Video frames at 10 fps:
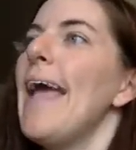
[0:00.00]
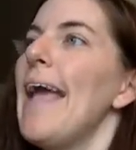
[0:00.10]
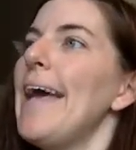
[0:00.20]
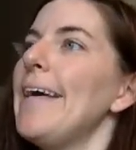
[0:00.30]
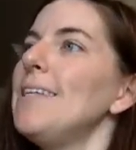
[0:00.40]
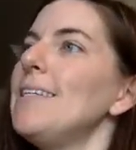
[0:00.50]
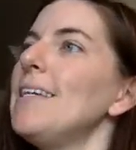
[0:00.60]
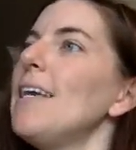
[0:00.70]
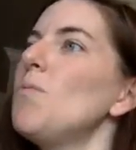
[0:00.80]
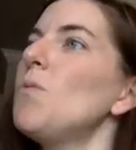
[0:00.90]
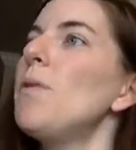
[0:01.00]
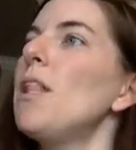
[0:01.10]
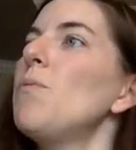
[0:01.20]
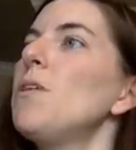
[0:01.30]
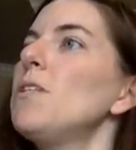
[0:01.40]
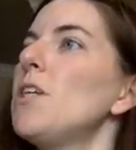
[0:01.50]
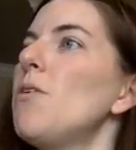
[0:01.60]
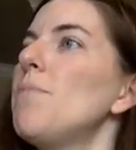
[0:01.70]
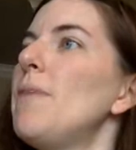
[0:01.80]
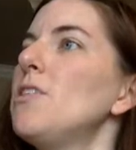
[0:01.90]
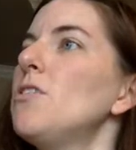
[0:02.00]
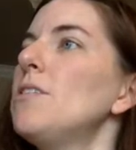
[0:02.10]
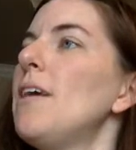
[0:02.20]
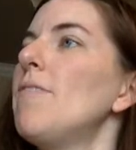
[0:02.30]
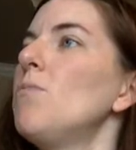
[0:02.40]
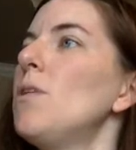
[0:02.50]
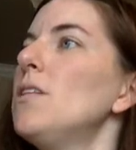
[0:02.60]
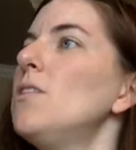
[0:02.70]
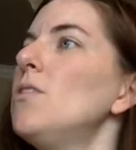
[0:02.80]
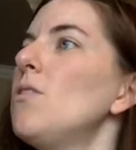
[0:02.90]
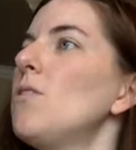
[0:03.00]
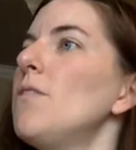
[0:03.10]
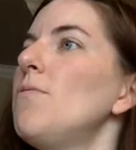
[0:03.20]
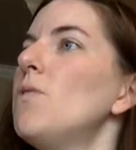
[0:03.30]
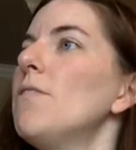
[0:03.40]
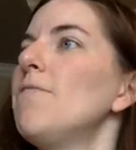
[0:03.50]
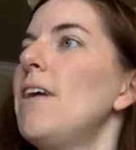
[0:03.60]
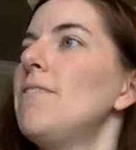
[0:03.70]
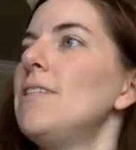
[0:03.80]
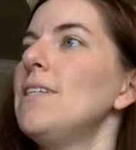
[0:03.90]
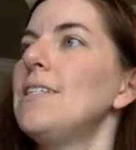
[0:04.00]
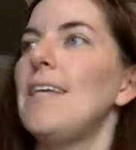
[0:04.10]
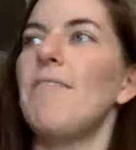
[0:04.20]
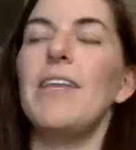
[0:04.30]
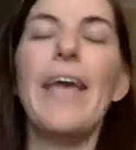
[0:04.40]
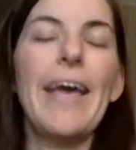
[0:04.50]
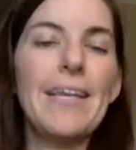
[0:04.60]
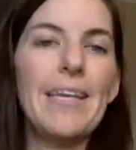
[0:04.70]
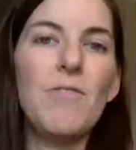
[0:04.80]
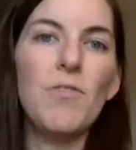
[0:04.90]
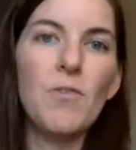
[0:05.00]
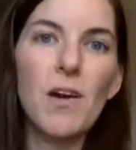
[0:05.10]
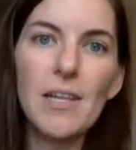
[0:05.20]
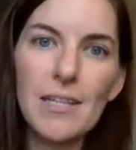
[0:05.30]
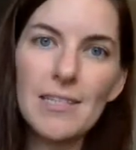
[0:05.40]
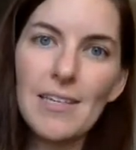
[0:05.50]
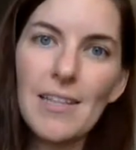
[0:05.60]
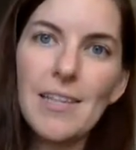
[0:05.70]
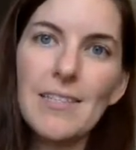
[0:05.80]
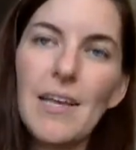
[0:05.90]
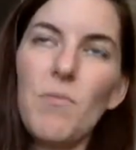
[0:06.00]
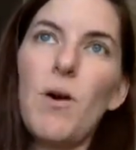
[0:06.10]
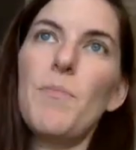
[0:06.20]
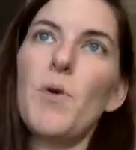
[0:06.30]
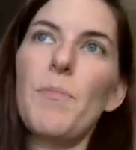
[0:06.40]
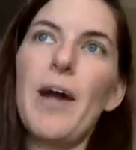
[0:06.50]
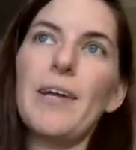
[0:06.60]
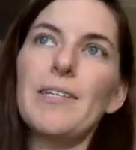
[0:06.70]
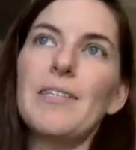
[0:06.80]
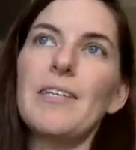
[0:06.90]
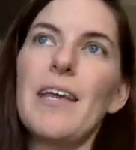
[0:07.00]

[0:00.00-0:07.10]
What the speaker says: And again, we'll probably want to start with measure 7, 1, 2, 3, 4, 5, 6, 7. And if you've already listened to this and want more practice,